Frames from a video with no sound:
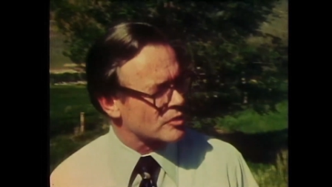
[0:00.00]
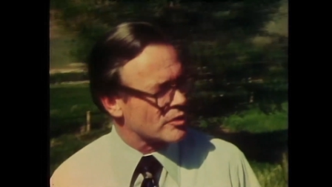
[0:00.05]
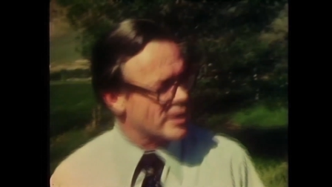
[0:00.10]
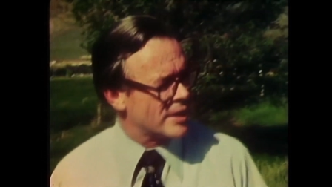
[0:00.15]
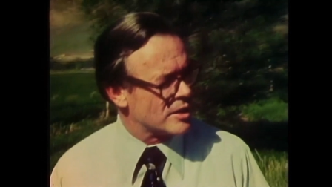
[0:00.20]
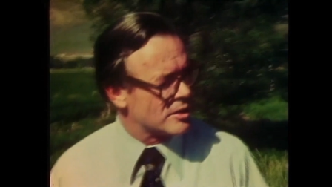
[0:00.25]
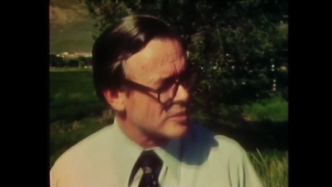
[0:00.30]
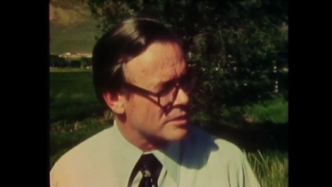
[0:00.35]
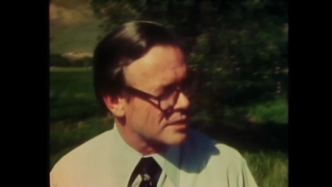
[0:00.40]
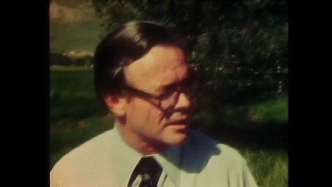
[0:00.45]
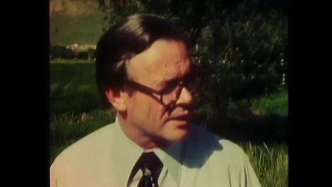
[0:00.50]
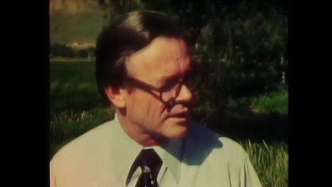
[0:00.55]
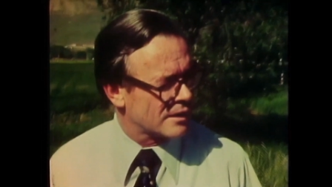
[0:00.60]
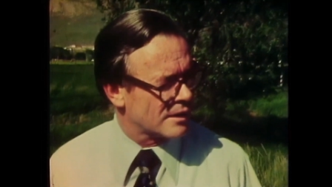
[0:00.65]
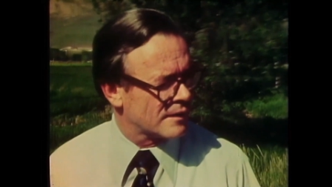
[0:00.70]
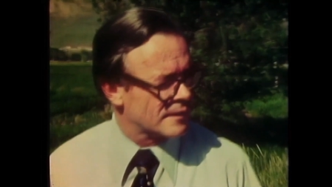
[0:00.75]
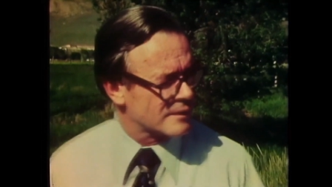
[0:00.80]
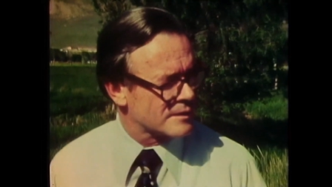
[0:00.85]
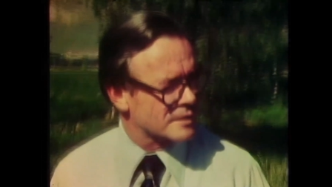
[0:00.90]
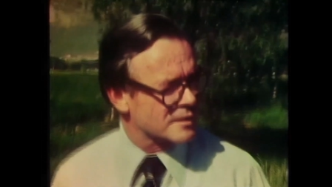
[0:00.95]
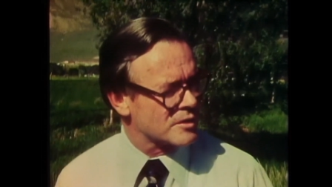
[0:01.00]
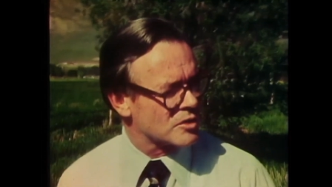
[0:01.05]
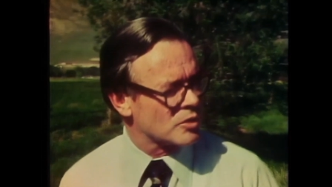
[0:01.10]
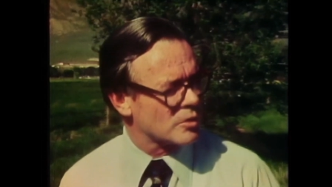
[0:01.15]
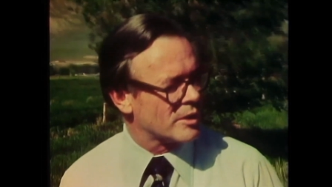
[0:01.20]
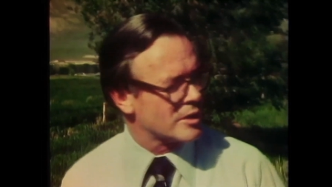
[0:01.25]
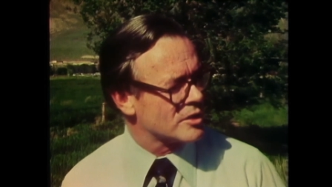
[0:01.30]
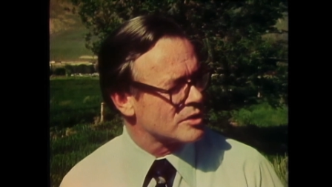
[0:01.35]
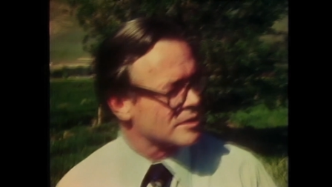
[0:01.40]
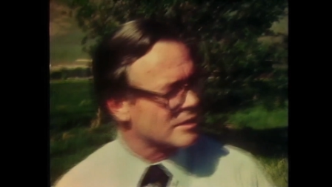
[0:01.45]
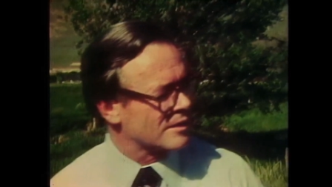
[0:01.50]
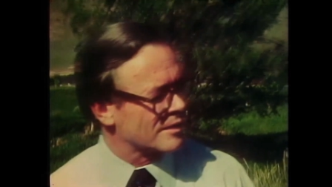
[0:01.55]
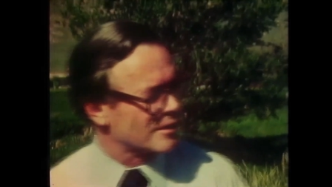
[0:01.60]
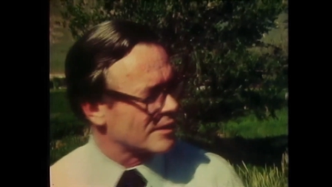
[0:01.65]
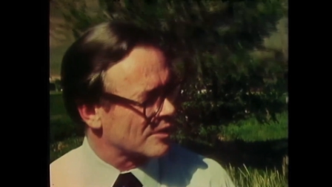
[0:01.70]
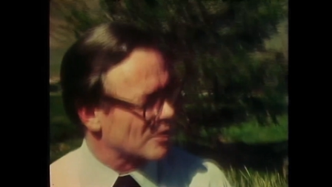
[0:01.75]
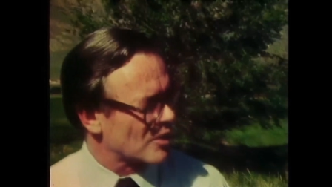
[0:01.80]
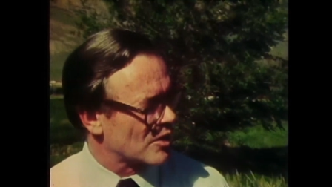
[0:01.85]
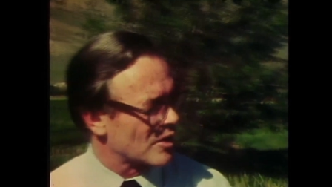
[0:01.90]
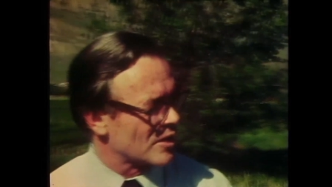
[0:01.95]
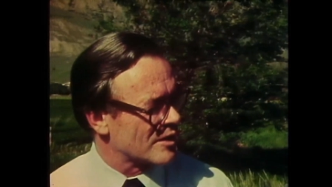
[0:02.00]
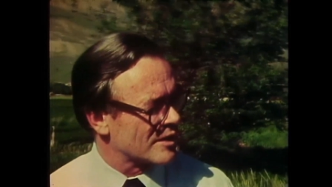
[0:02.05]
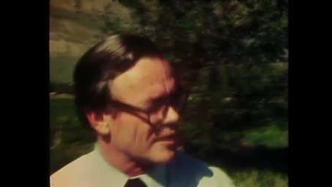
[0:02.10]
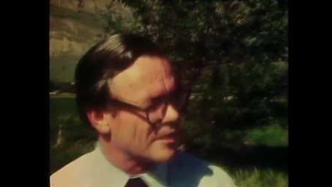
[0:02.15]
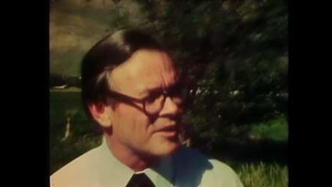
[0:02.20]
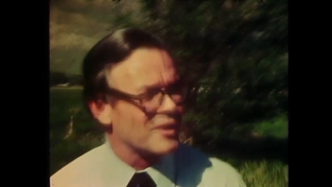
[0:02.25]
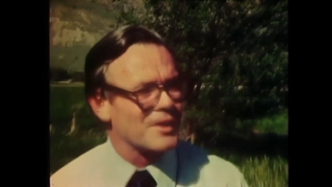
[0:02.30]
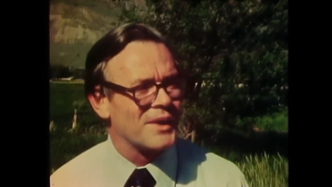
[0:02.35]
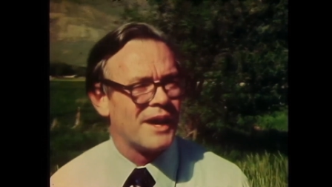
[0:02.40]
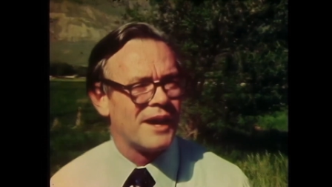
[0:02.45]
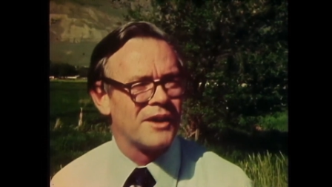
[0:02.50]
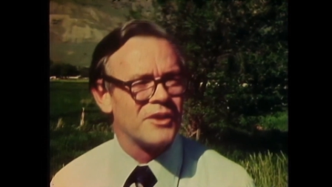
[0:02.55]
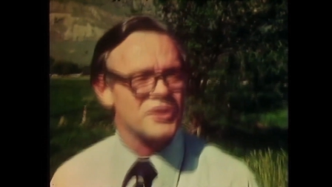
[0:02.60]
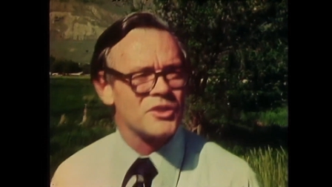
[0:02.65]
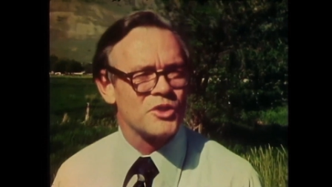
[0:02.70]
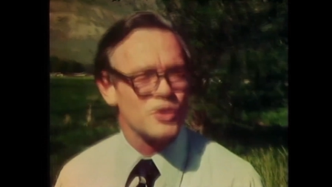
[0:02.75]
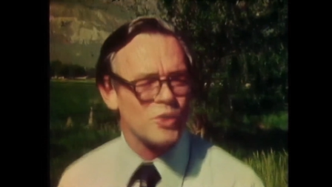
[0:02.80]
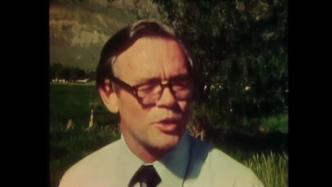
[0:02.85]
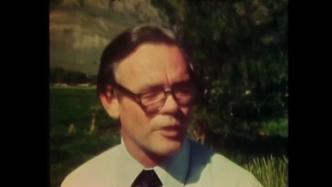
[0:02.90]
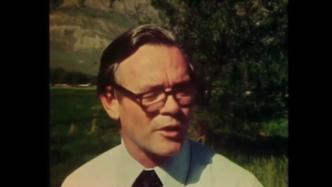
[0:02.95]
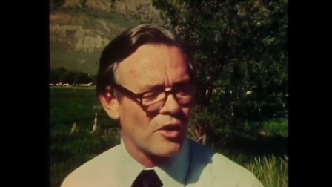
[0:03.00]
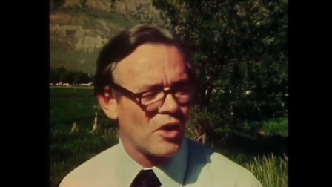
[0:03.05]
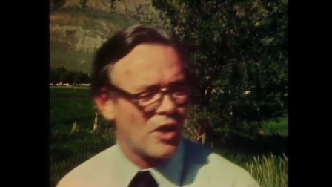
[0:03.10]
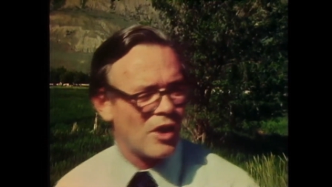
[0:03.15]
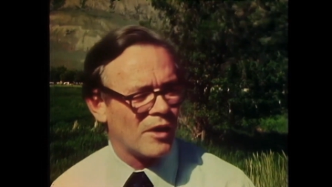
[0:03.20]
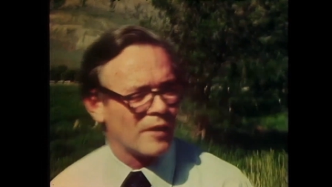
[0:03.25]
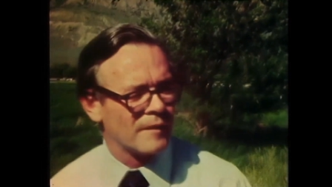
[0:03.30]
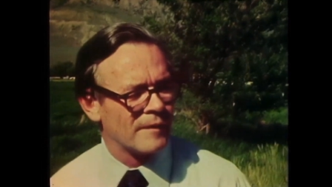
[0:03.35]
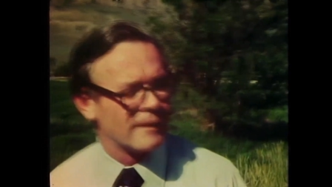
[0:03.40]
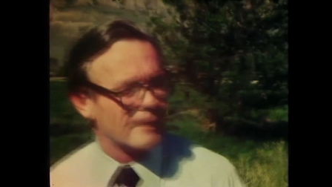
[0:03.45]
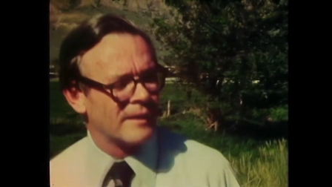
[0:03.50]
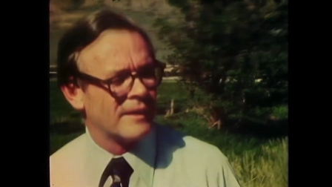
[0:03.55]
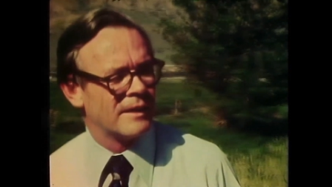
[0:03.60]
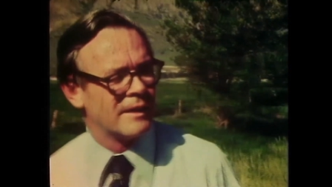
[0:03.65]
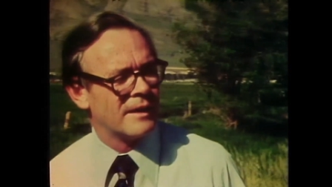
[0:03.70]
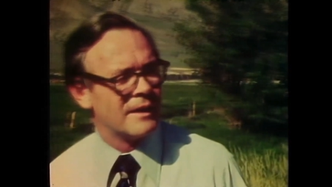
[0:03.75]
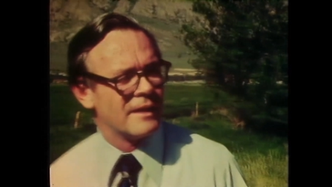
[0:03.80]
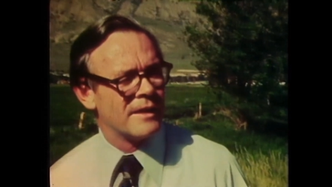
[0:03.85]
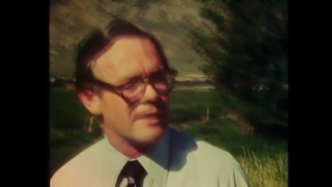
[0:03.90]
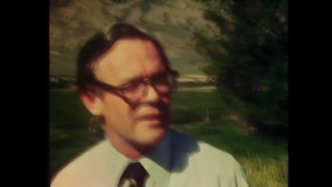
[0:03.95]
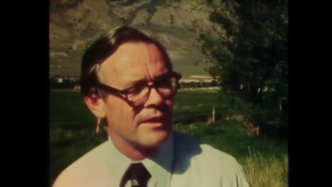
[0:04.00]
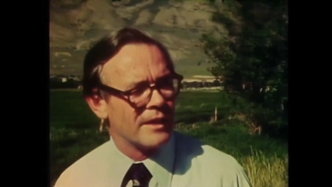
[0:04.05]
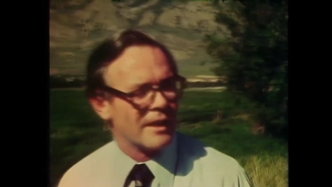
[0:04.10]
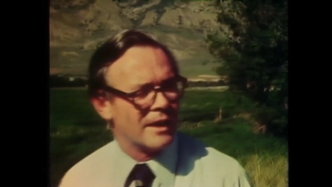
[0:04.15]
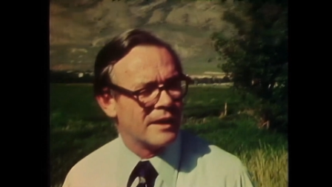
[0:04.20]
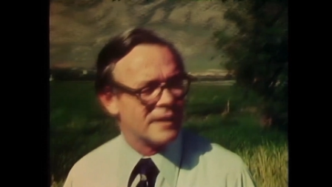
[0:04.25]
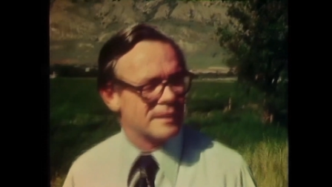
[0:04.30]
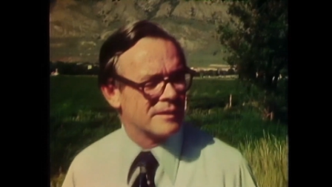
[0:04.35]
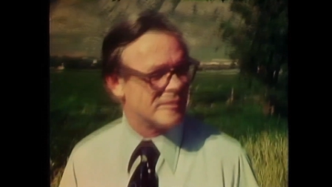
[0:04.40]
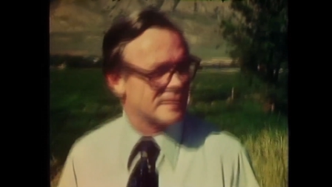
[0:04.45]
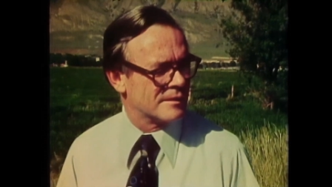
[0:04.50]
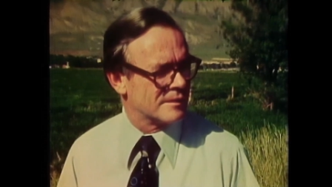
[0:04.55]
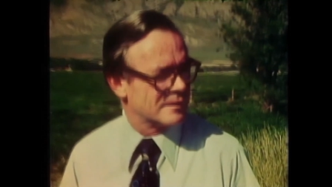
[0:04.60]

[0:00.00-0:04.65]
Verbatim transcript: Jim Harder of APRO, the Aerial Phenomenon Research Organization